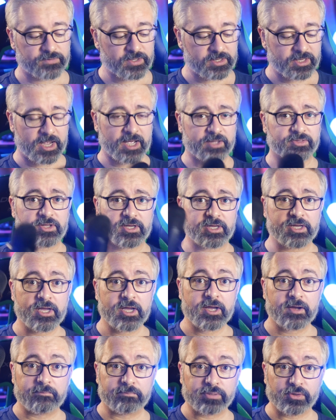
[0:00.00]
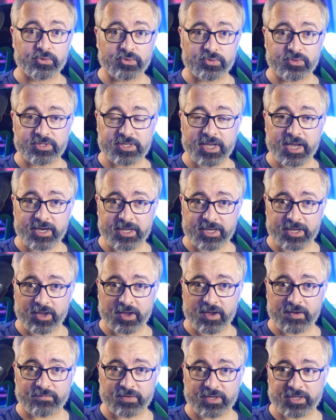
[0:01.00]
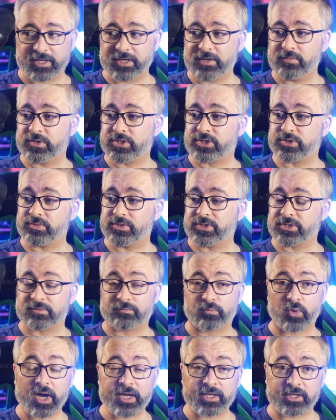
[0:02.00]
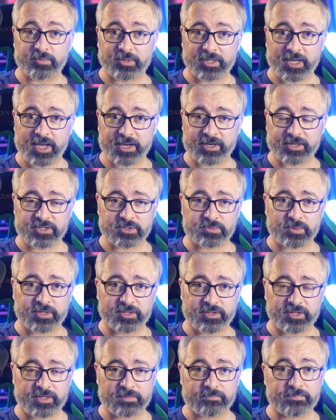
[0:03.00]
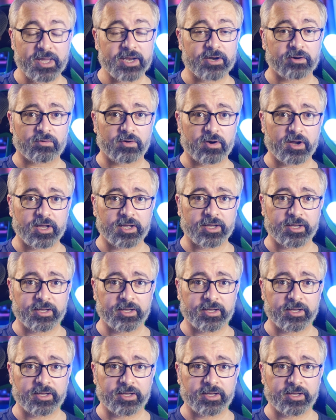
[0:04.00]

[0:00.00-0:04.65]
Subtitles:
And then you had the Blue Yeti over here, which was widely regarded as one of the better,